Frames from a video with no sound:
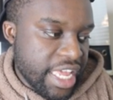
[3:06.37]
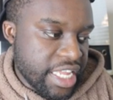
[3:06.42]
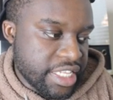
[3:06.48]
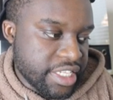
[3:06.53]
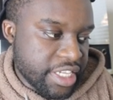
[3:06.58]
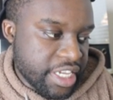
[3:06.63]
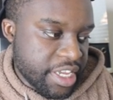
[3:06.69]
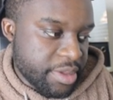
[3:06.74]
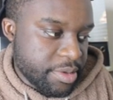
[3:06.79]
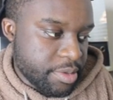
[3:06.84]

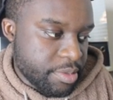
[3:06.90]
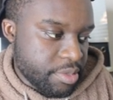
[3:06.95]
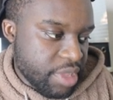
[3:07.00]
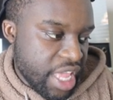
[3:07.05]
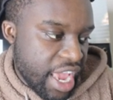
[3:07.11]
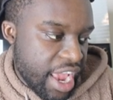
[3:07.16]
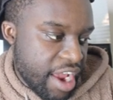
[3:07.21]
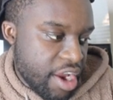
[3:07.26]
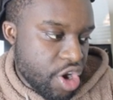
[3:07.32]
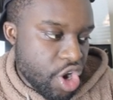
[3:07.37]
It's like,
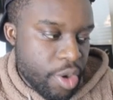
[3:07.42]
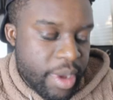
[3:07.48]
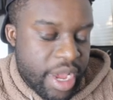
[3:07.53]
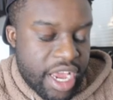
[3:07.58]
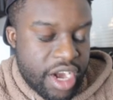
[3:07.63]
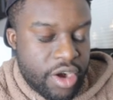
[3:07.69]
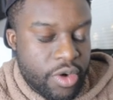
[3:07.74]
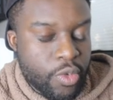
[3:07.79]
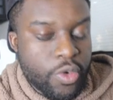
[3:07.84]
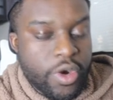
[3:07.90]
and no
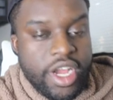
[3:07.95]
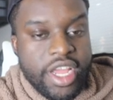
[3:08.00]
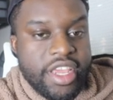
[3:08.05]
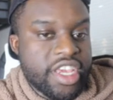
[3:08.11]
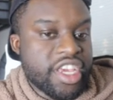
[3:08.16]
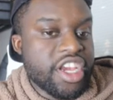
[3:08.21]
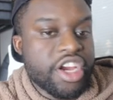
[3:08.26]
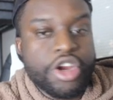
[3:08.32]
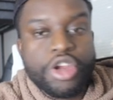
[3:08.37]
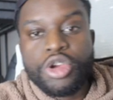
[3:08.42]
matter
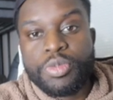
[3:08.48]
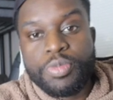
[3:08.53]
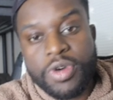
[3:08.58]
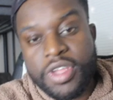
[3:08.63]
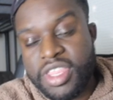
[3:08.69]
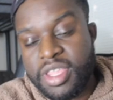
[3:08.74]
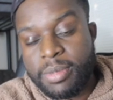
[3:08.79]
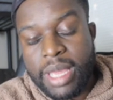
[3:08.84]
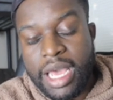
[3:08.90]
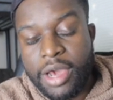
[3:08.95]
what year you
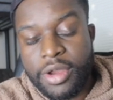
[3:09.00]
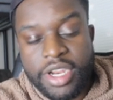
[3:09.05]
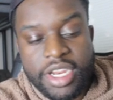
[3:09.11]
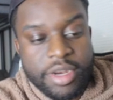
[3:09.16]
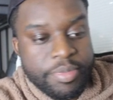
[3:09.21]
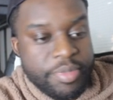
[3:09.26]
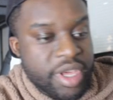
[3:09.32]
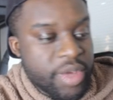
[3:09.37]
put them out in,